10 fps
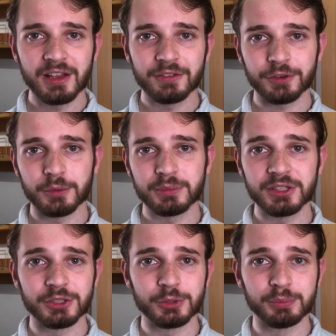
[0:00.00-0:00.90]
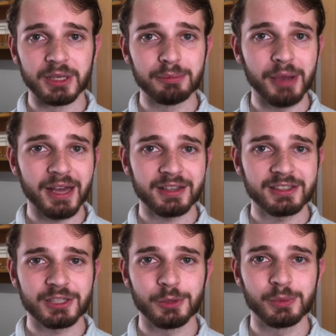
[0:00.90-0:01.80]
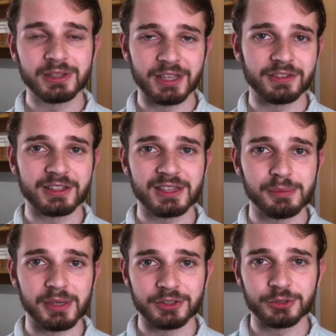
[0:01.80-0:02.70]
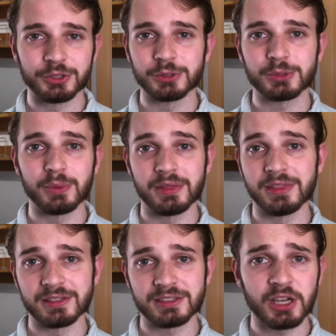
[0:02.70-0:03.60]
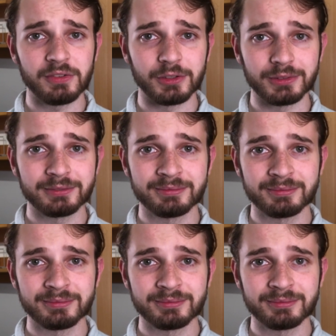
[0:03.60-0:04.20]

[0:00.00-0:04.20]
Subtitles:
from the new big baddies who will definitely be introduced with this novel.